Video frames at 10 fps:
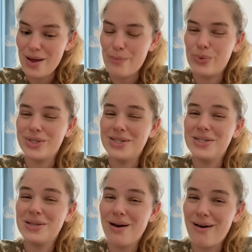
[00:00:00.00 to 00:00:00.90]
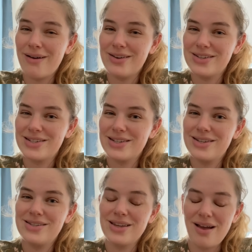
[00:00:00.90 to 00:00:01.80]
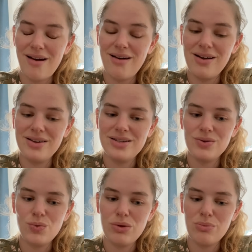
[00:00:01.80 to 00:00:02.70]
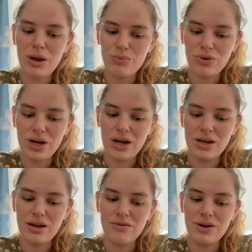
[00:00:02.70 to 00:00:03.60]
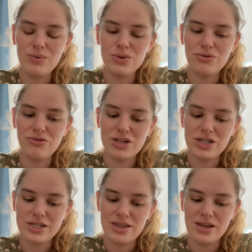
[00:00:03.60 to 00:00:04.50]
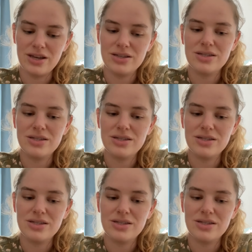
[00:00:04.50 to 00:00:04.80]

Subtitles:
But it's hard. It's hard with my brain. I really want to finish things.